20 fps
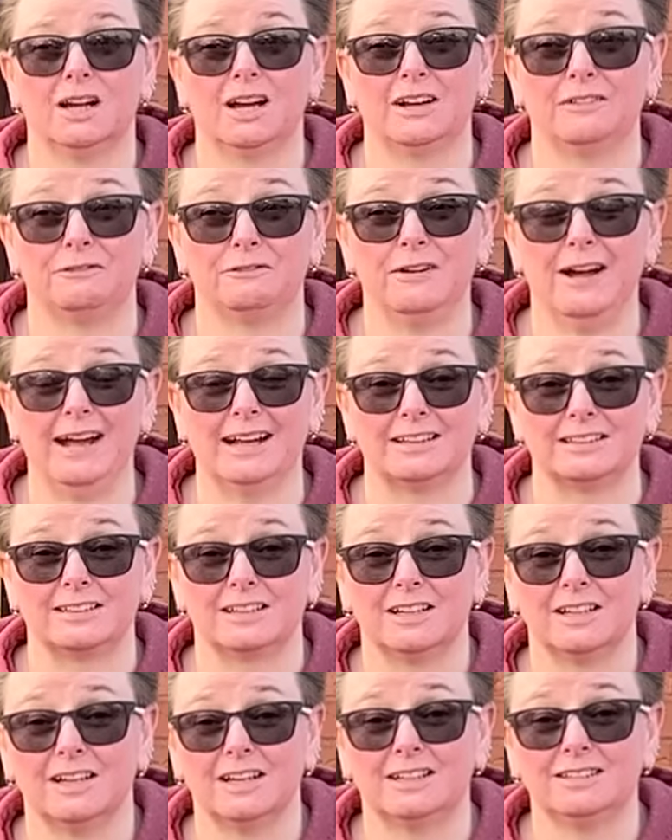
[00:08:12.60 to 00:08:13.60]
In fact,
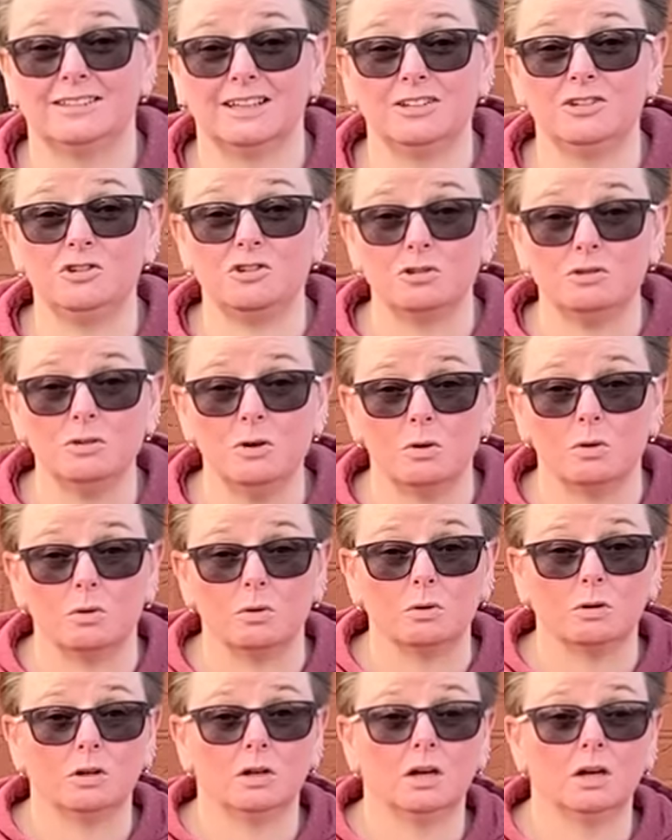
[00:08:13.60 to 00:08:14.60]
did you
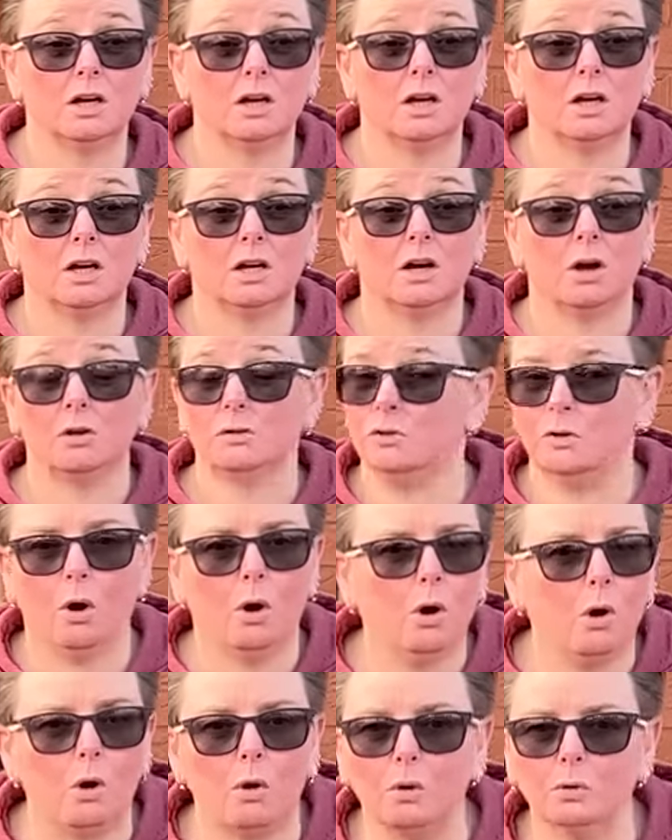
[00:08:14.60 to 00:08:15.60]
know
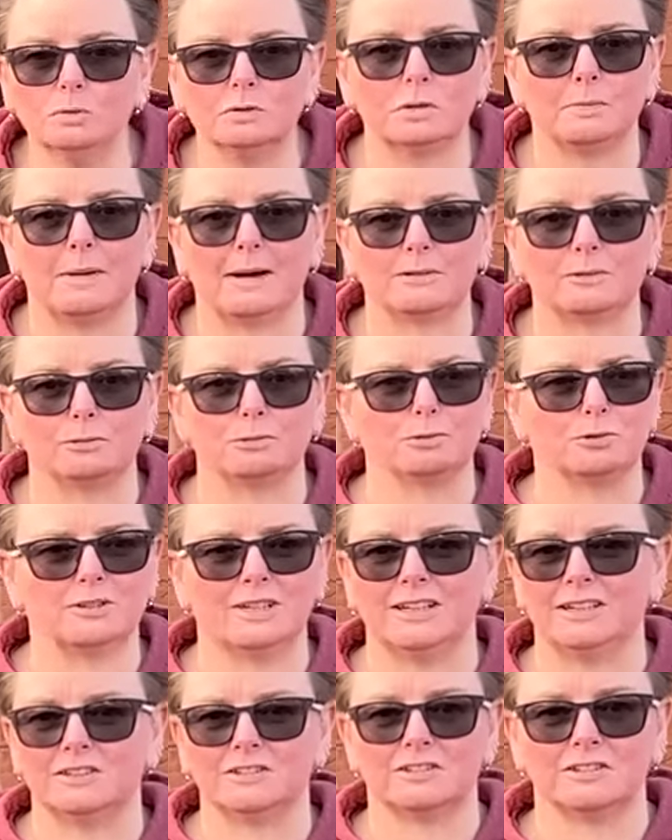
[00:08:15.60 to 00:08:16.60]
not all tomatoes
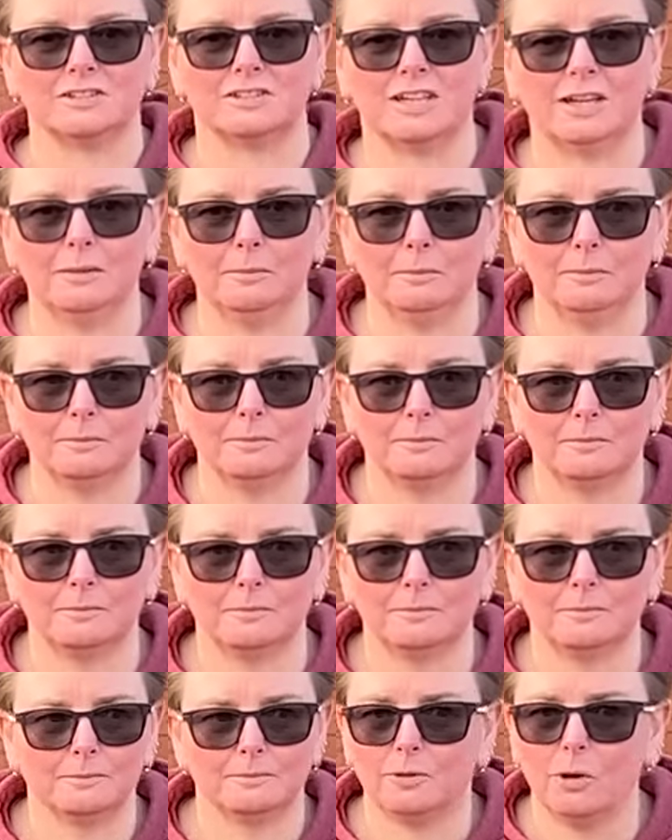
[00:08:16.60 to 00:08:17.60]
taste the same?
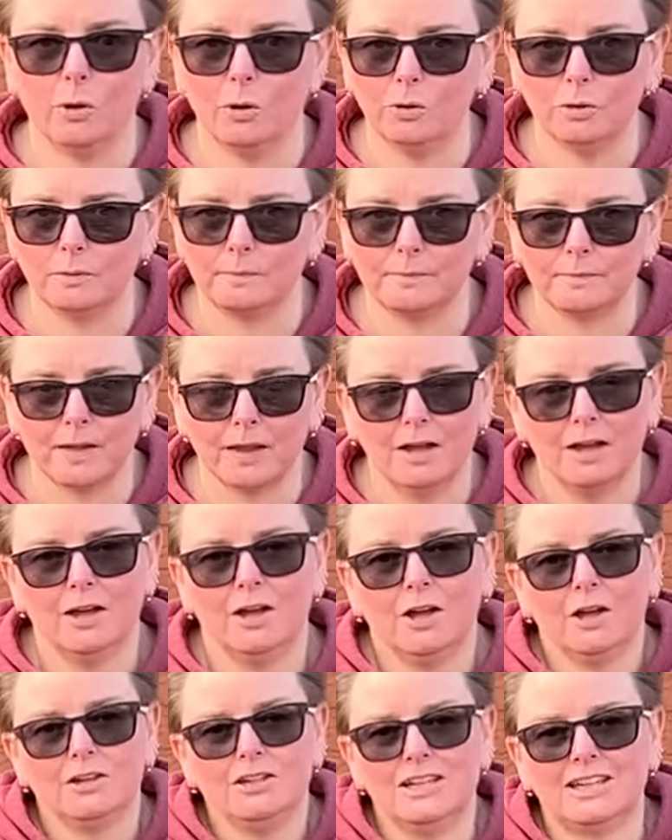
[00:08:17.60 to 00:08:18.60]
No?
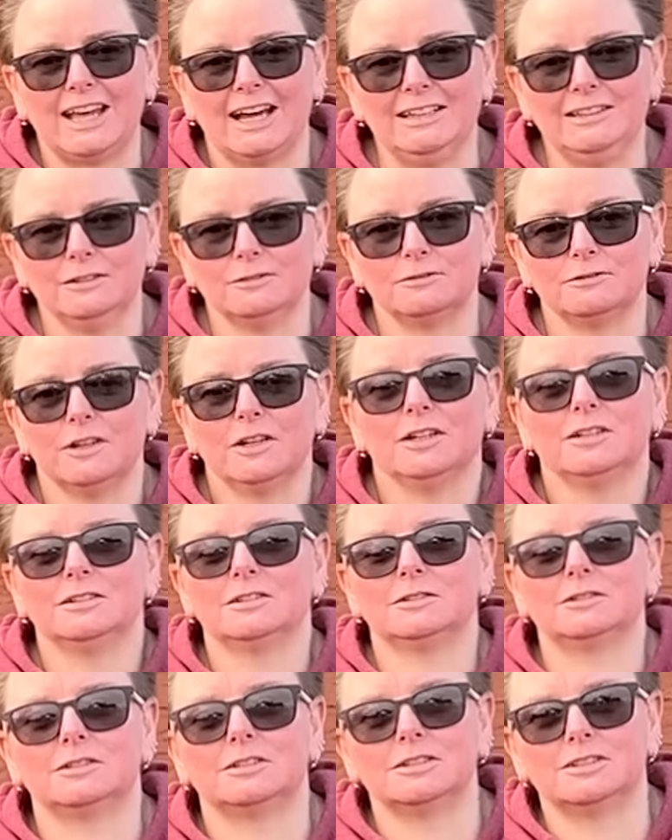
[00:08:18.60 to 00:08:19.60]
You kind of,
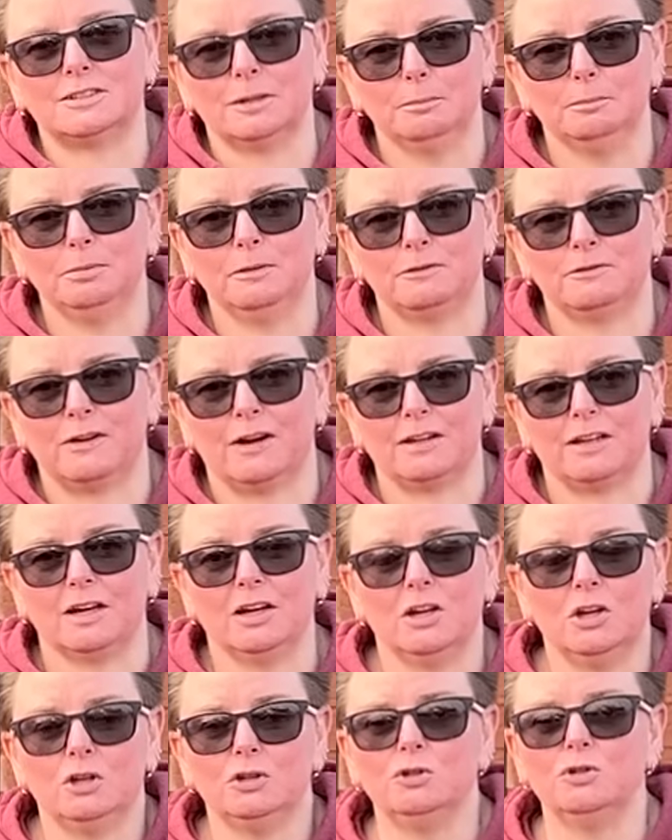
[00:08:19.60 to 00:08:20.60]
to simplify it,
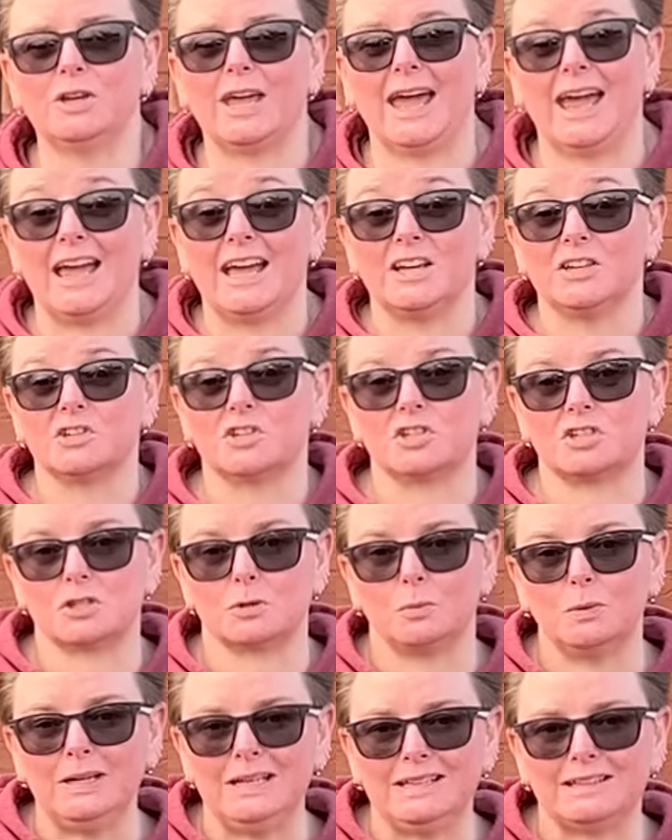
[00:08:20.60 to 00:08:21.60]
you get
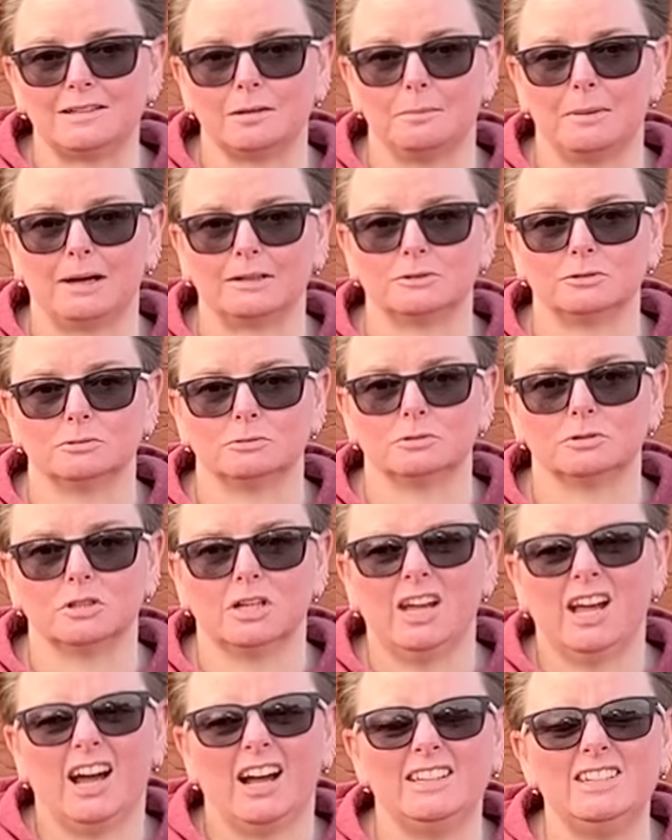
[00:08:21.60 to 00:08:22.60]
sweet tomatoes
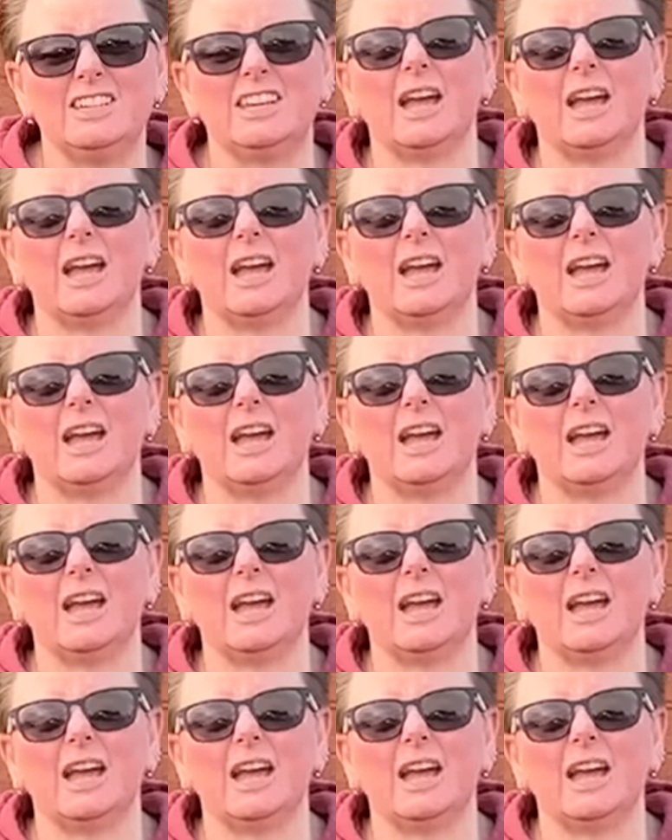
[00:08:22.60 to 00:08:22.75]
and you